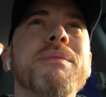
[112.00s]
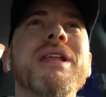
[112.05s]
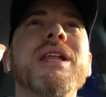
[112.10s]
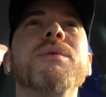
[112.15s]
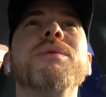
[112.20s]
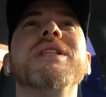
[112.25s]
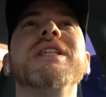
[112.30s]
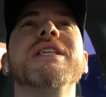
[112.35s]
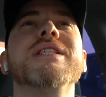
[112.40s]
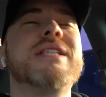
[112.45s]
I'm
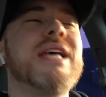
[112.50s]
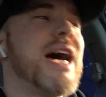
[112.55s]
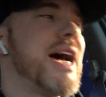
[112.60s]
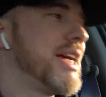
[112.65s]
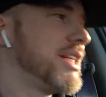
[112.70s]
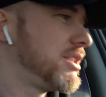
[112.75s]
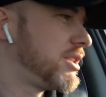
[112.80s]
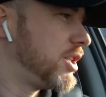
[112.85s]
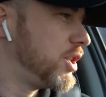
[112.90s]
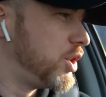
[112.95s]
meeting with these
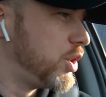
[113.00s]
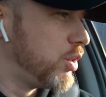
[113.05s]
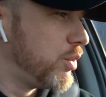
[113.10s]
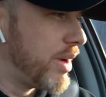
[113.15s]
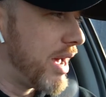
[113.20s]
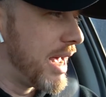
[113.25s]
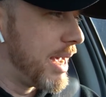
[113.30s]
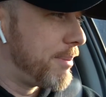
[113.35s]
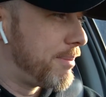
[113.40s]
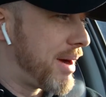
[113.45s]
guys to
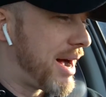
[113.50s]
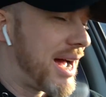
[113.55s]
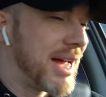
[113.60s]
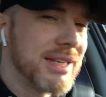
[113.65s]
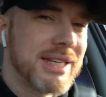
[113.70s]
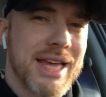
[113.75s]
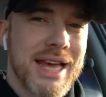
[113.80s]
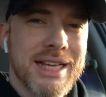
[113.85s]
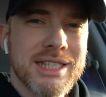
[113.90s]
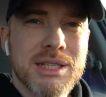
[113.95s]
do a
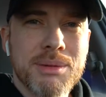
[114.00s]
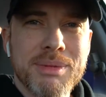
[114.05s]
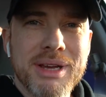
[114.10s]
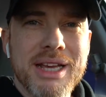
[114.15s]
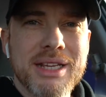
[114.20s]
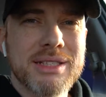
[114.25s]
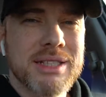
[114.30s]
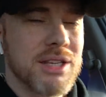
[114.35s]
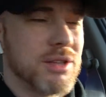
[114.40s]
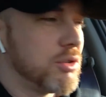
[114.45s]
podcast. I'm a
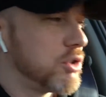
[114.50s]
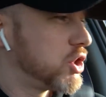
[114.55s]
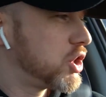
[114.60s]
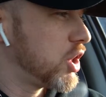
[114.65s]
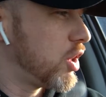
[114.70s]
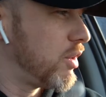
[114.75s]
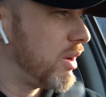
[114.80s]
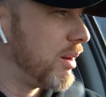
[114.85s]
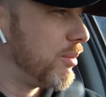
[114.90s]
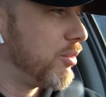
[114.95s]
guest on their
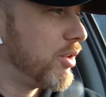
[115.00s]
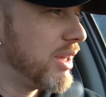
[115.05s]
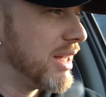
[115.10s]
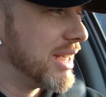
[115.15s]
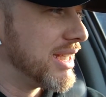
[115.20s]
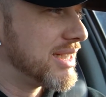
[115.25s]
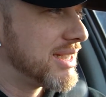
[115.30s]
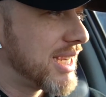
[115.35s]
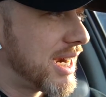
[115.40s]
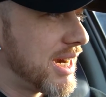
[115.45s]
show, and I'm
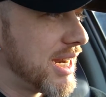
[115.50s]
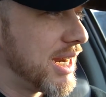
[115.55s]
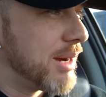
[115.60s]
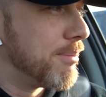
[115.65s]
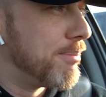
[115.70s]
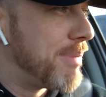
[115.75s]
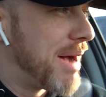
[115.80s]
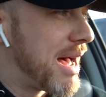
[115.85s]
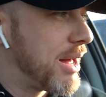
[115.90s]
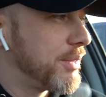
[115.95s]
really excited
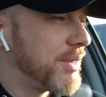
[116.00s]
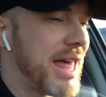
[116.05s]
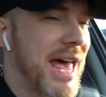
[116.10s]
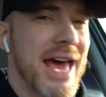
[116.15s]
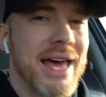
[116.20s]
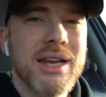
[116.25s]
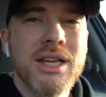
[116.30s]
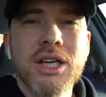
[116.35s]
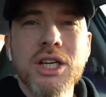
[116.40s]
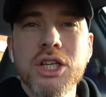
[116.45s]
about
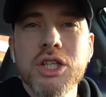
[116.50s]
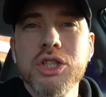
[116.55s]
that.